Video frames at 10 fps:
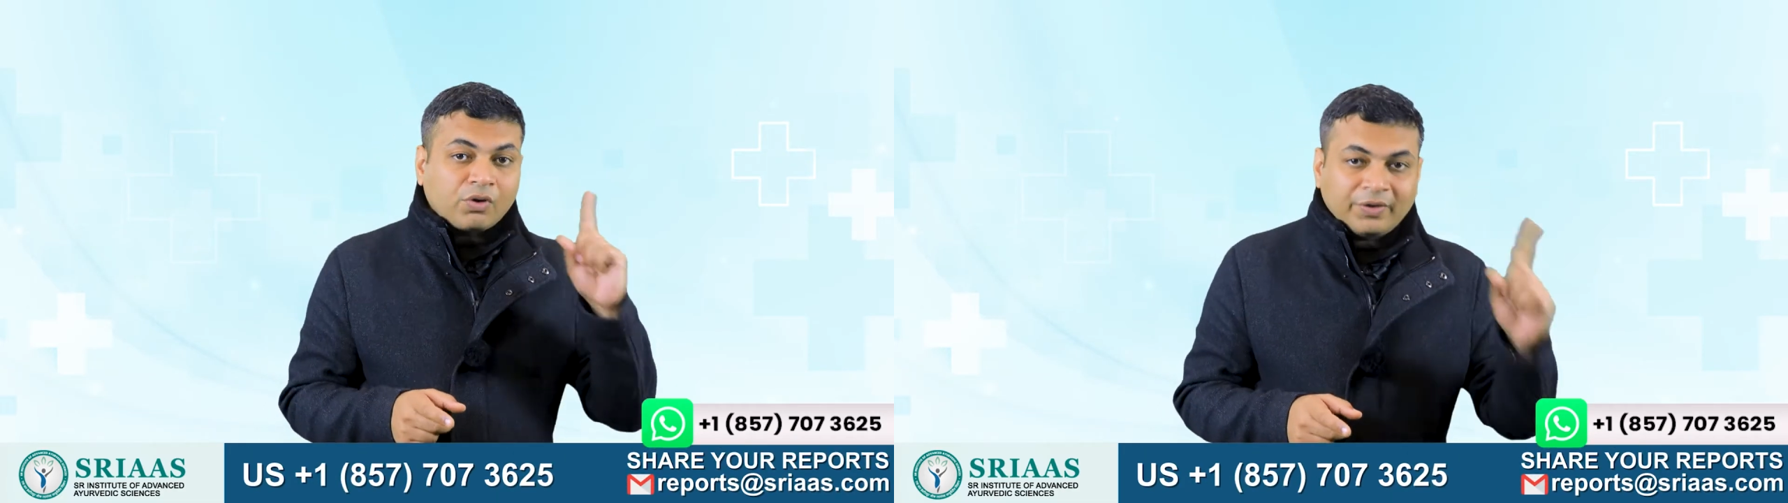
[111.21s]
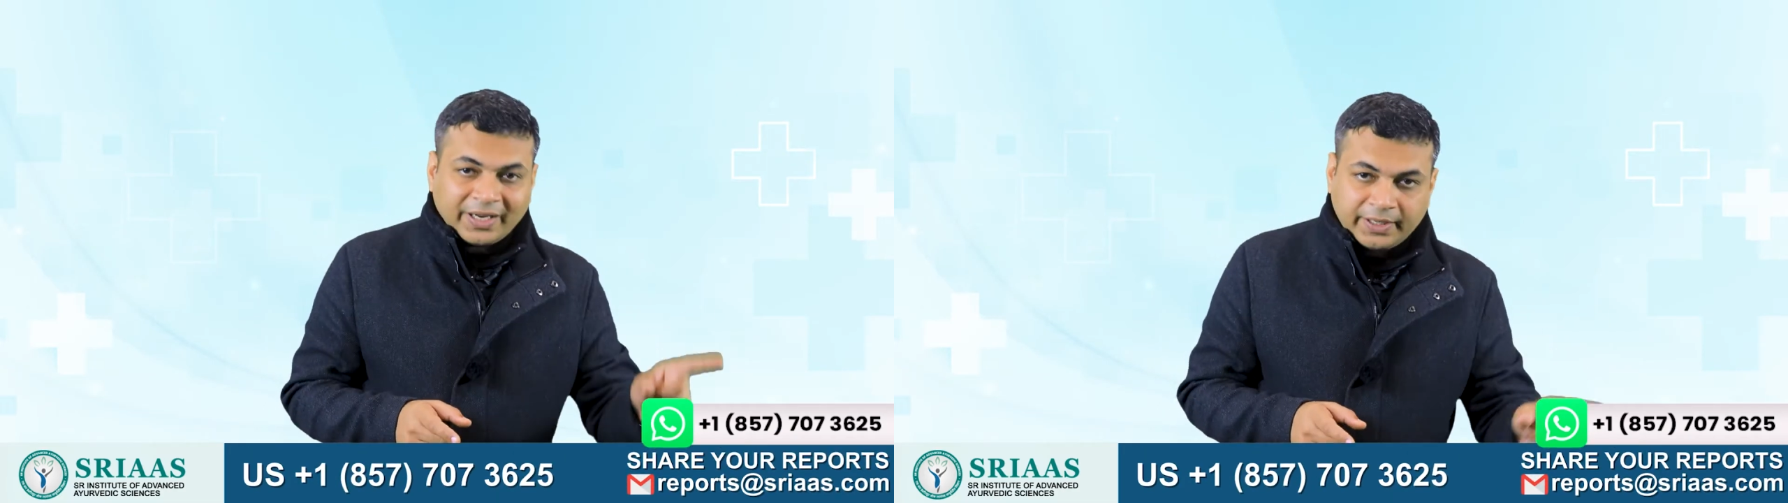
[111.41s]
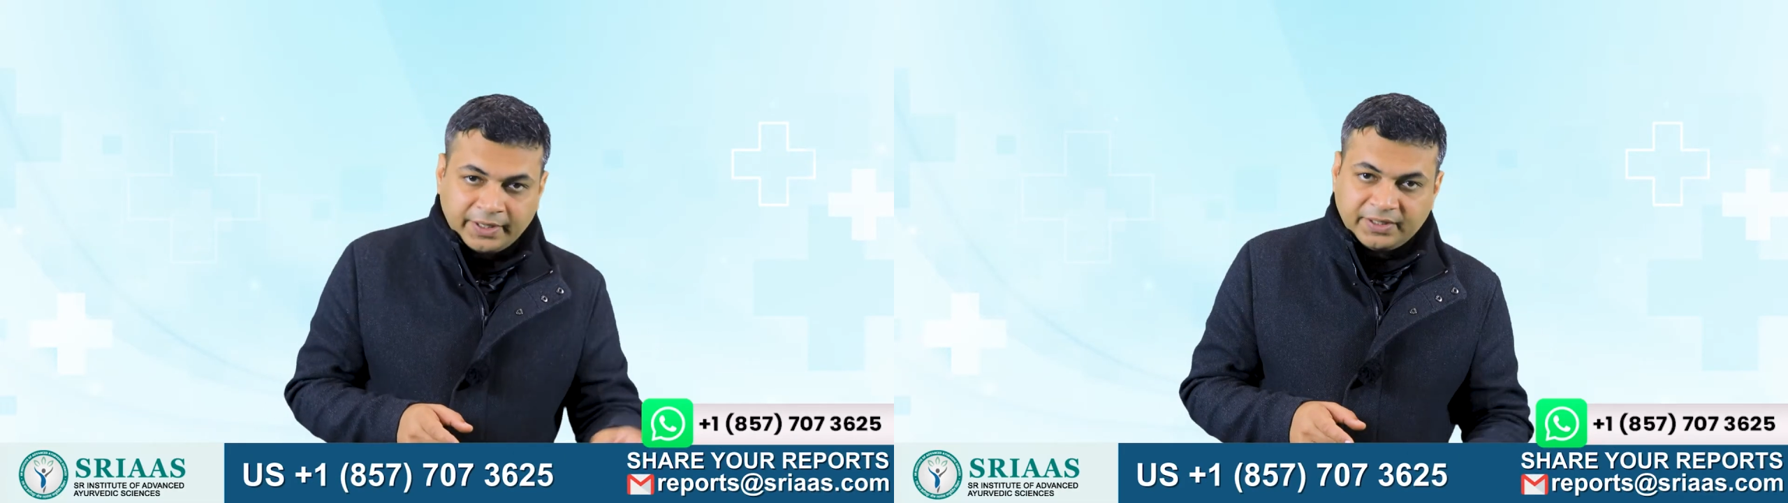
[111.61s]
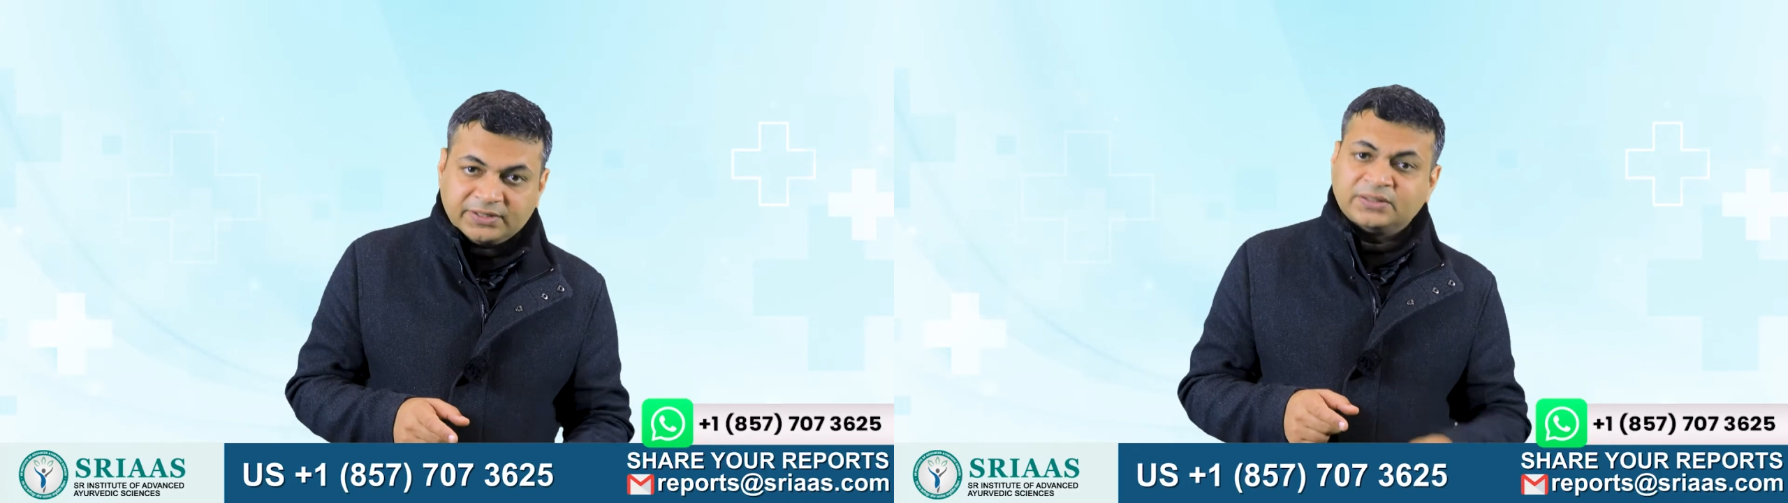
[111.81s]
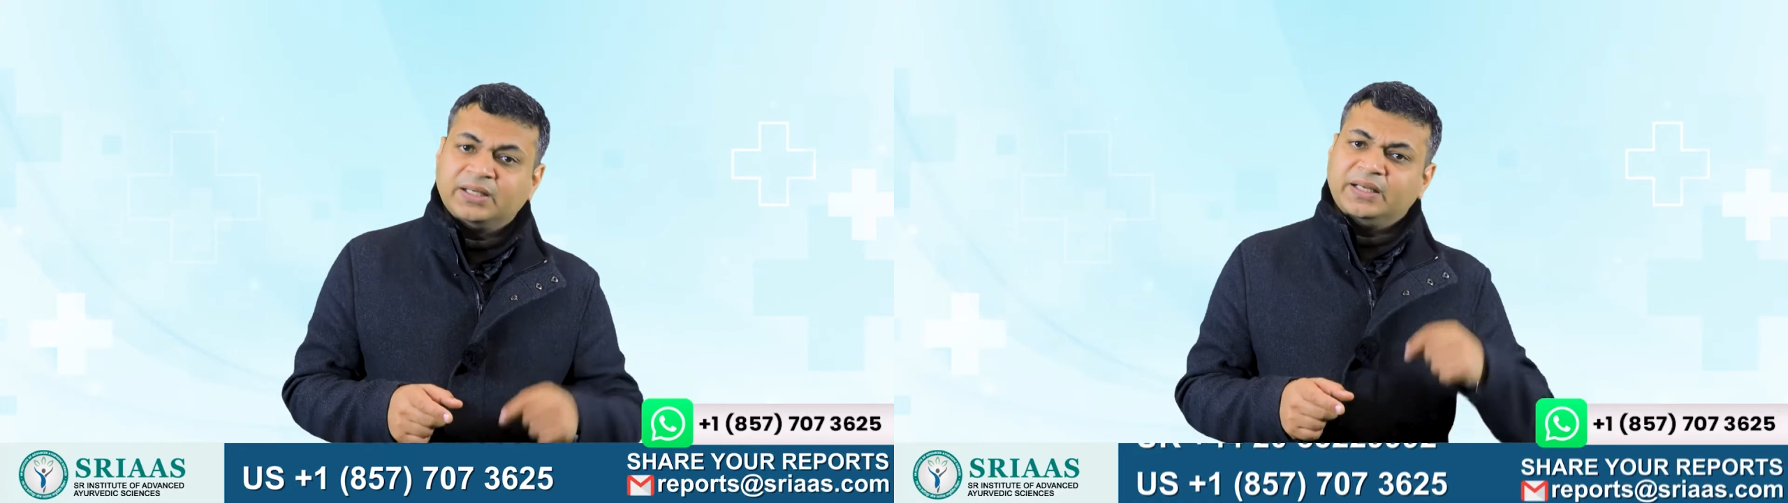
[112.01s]
chronic kidney
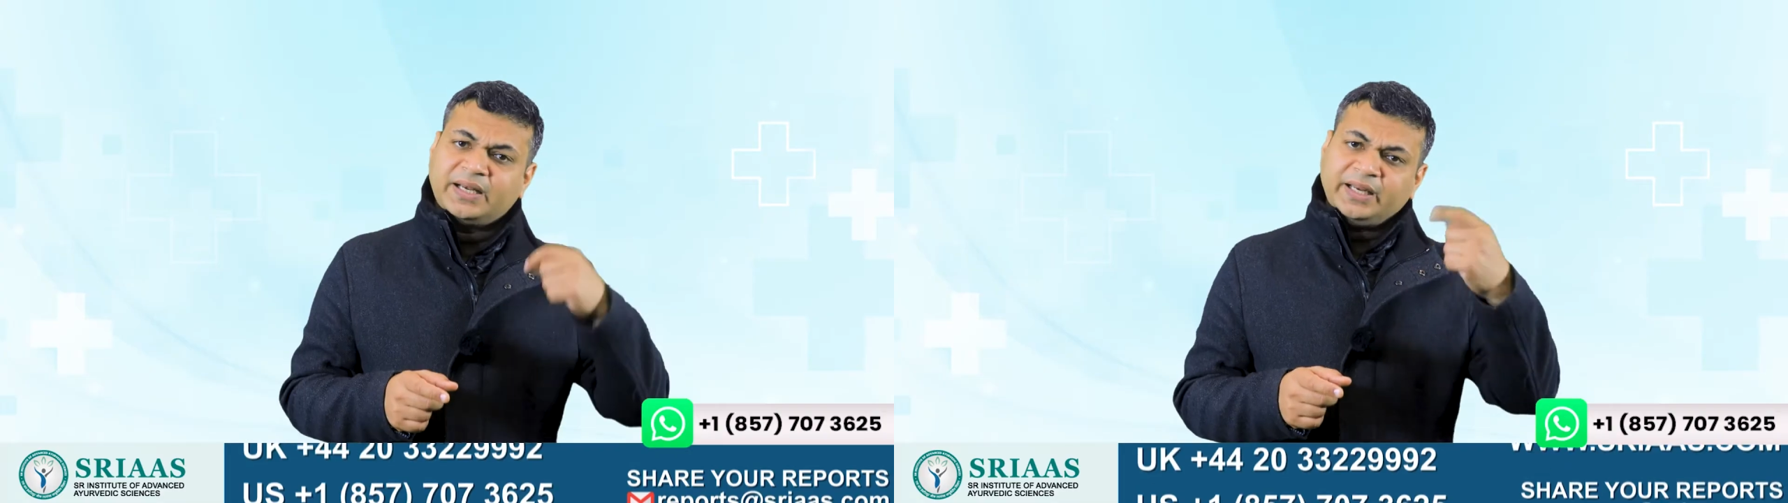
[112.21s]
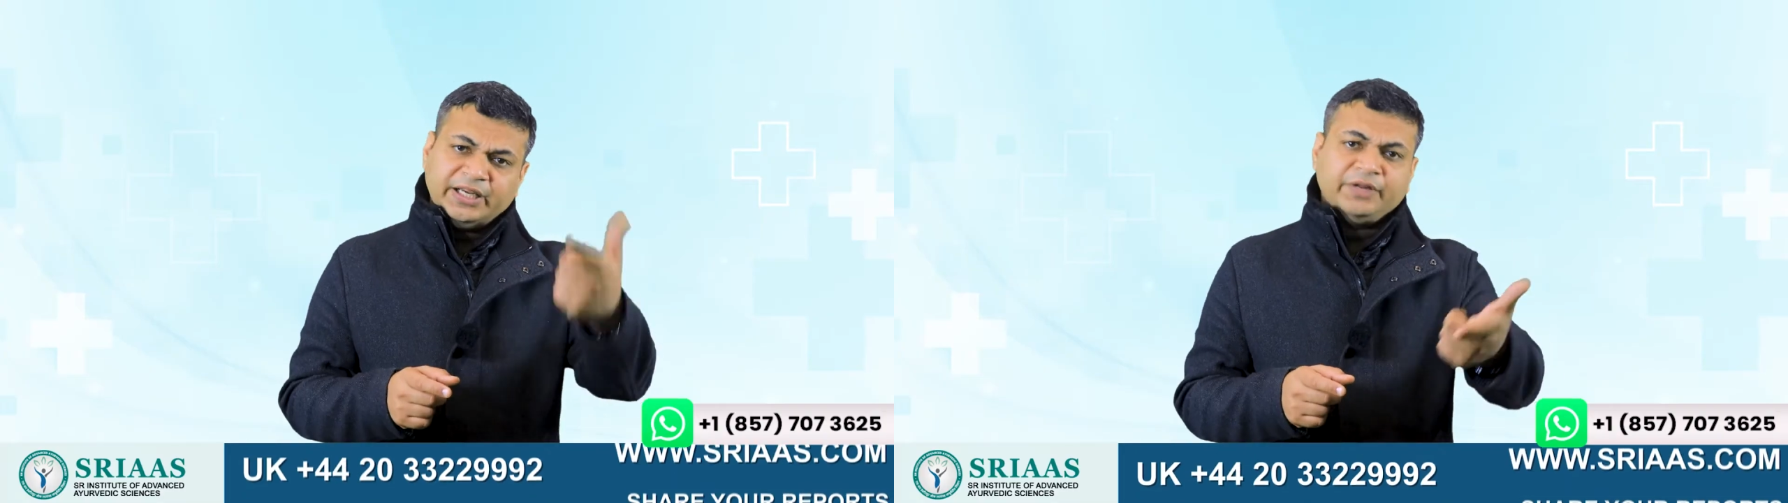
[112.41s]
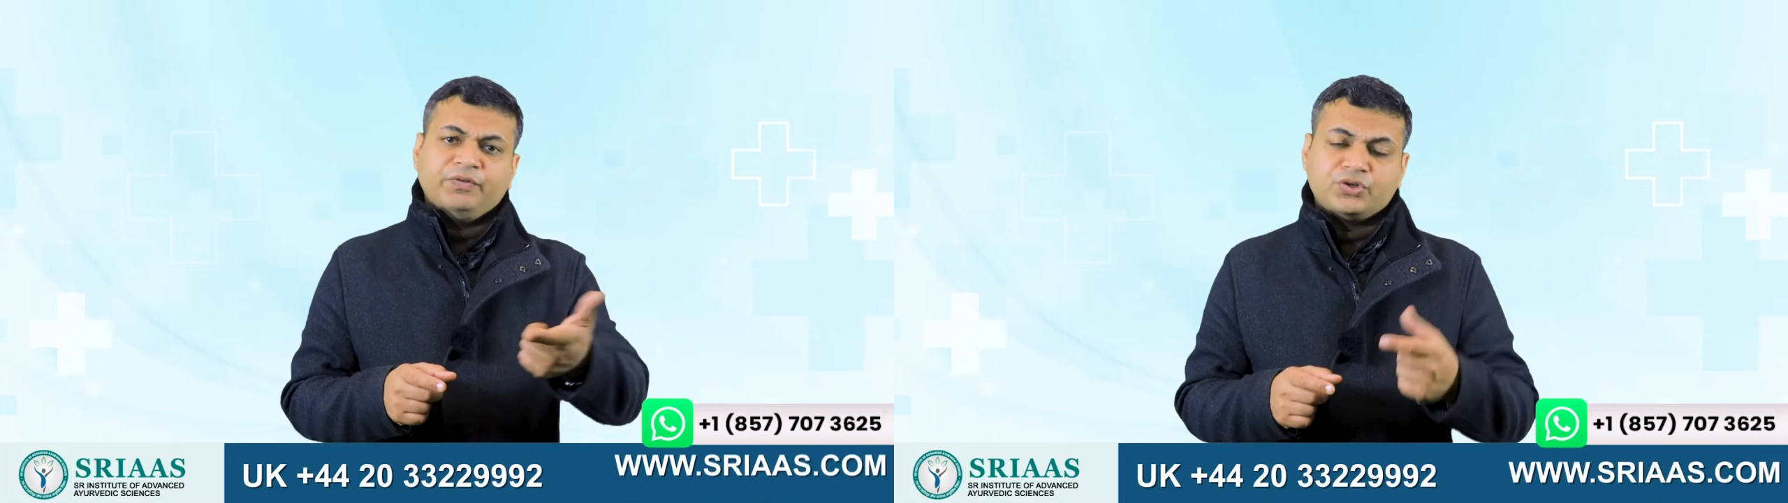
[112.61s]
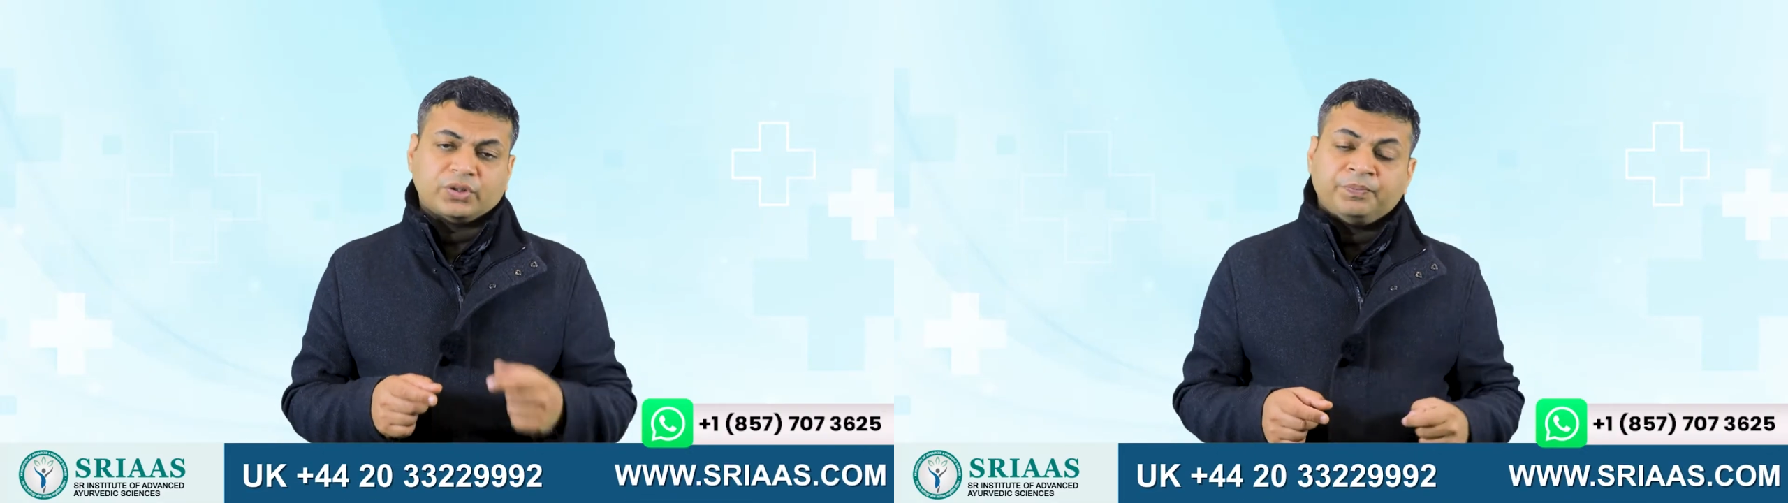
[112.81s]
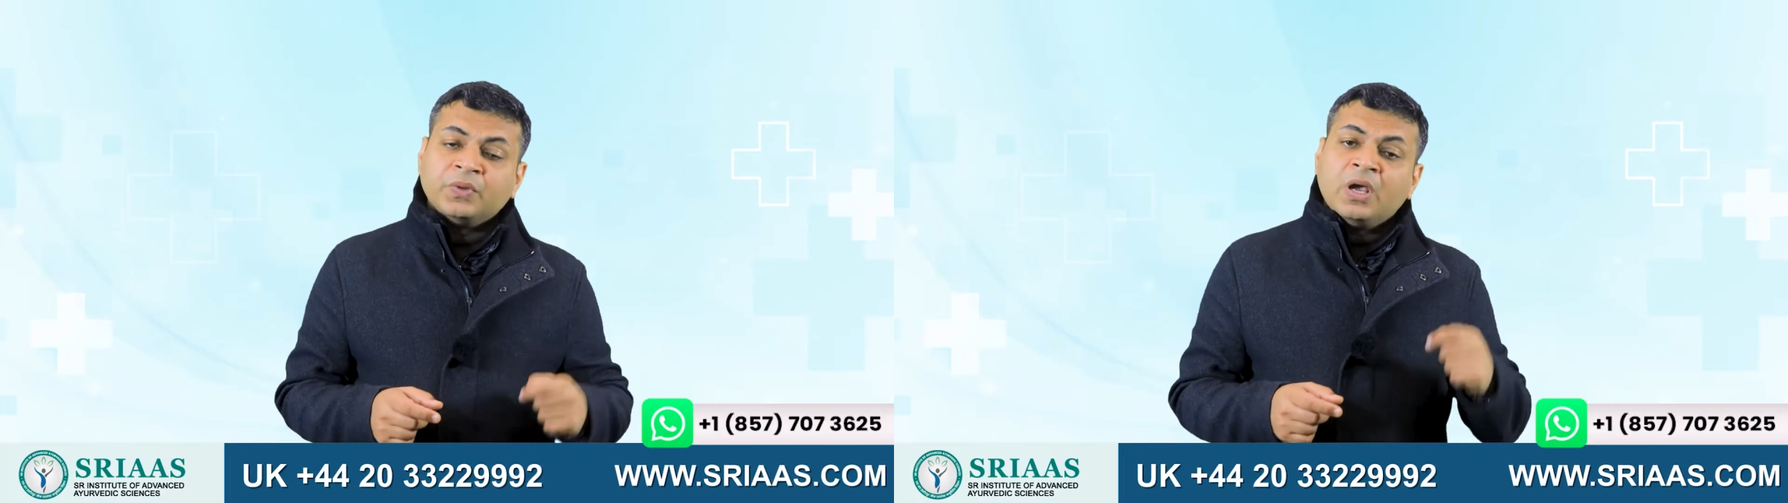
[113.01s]
disease in an individual.